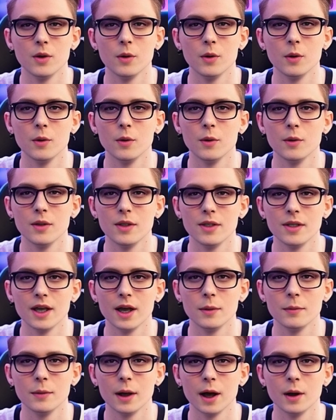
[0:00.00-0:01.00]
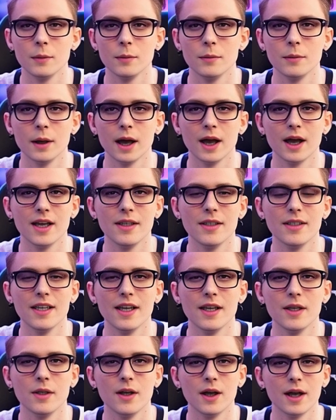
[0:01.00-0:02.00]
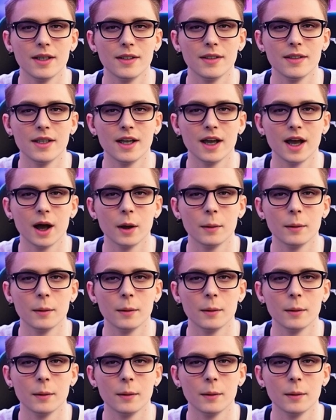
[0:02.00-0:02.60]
do some amazing things.